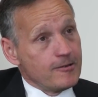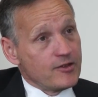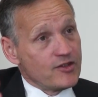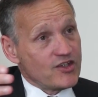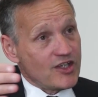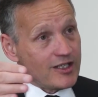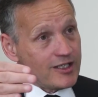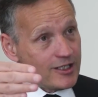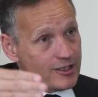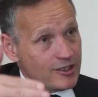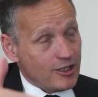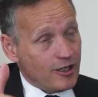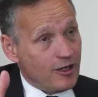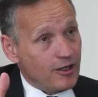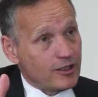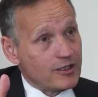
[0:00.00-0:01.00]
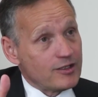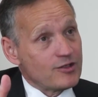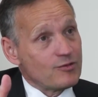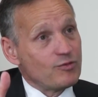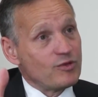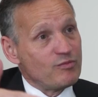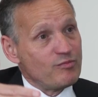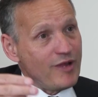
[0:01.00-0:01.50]
setting targets
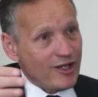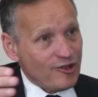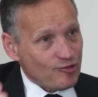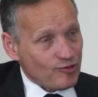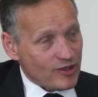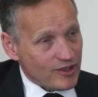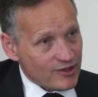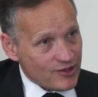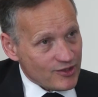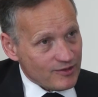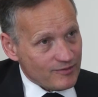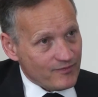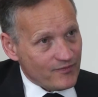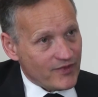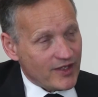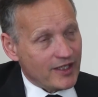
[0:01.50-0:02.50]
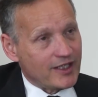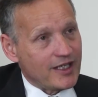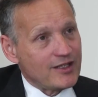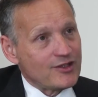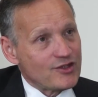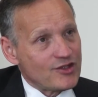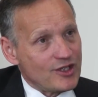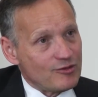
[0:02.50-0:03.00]
with metrics
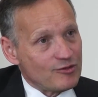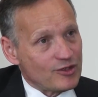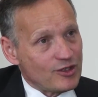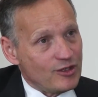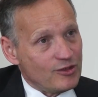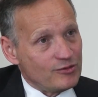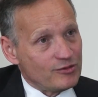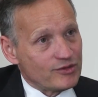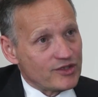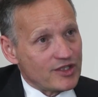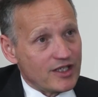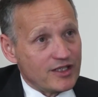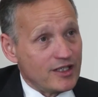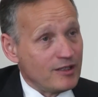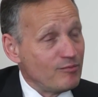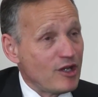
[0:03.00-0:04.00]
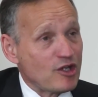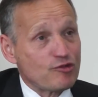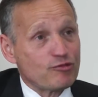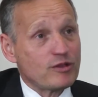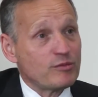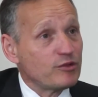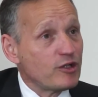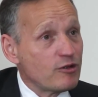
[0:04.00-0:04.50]
against those goals, and then
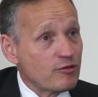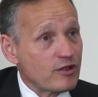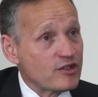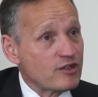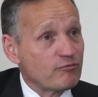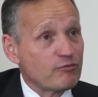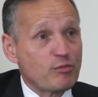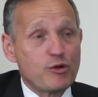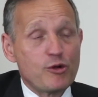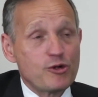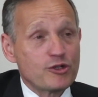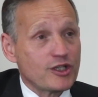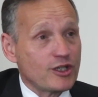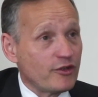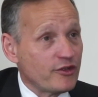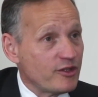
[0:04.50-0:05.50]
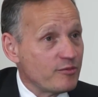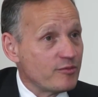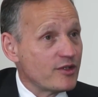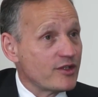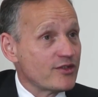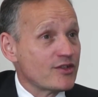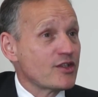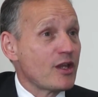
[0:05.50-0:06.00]
measuring progress and reporting on them
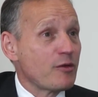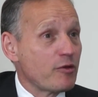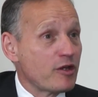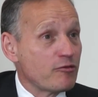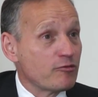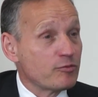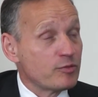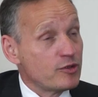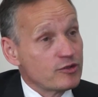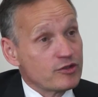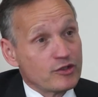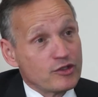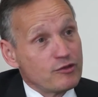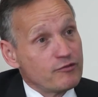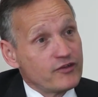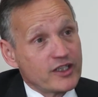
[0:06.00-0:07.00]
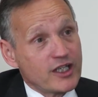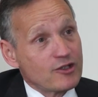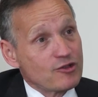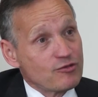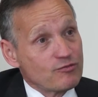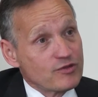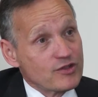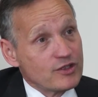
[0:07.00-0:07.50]
as the same way you report on your
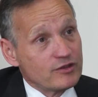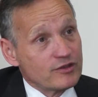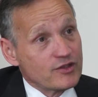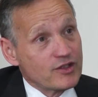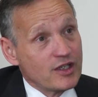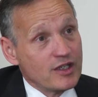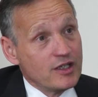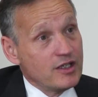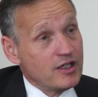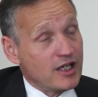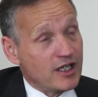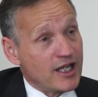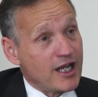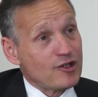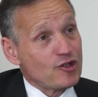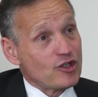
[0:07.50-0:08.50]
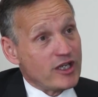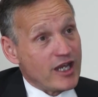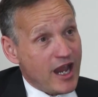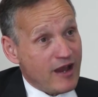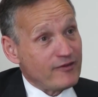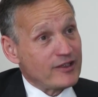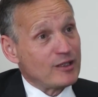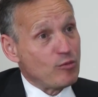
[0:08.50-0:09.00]
financial results, and actually
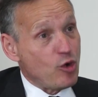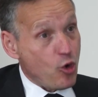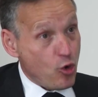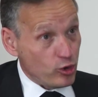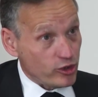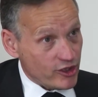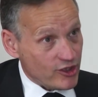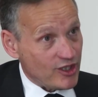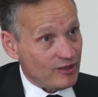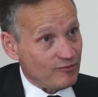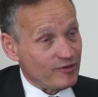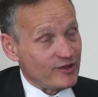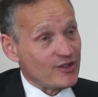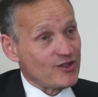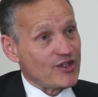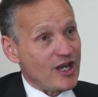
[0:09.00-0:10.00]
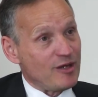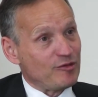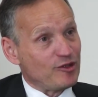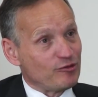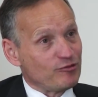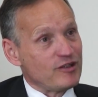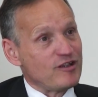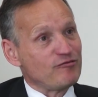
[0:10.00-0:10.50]
having them audited with the same
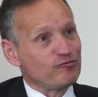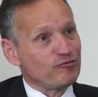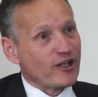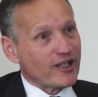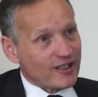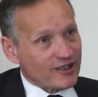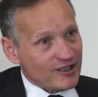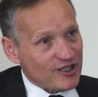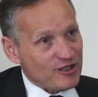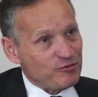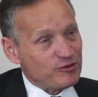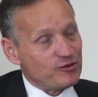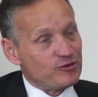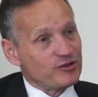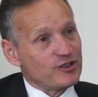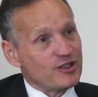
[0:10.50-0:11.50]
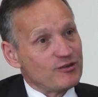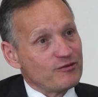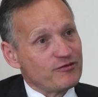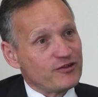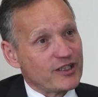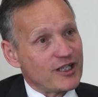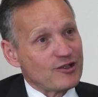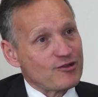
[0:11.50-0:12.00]
degree of rigor that you would audit your
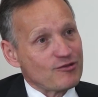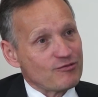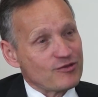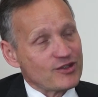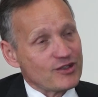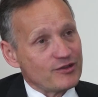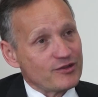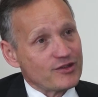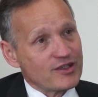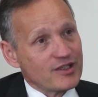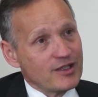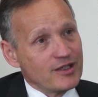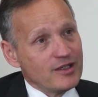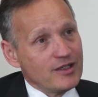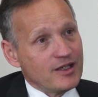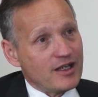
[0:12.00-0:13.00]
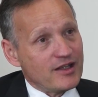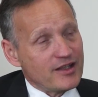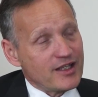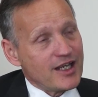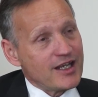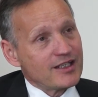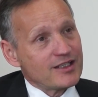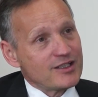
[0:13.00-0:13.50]
financial results. And
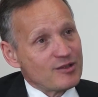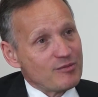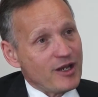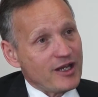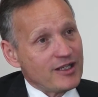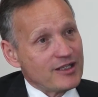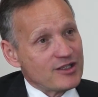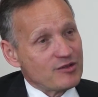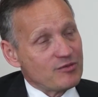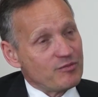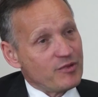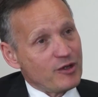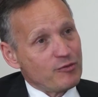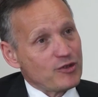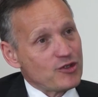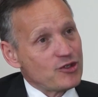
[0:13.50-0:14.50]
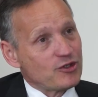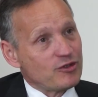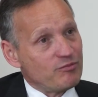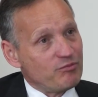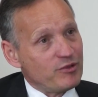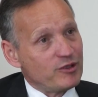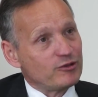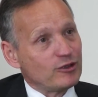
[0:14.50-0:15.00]
that is a mechanism by which you
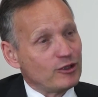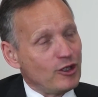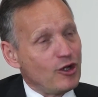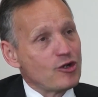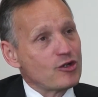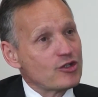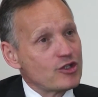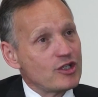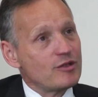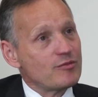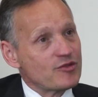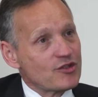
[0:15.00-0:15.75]
can build long-term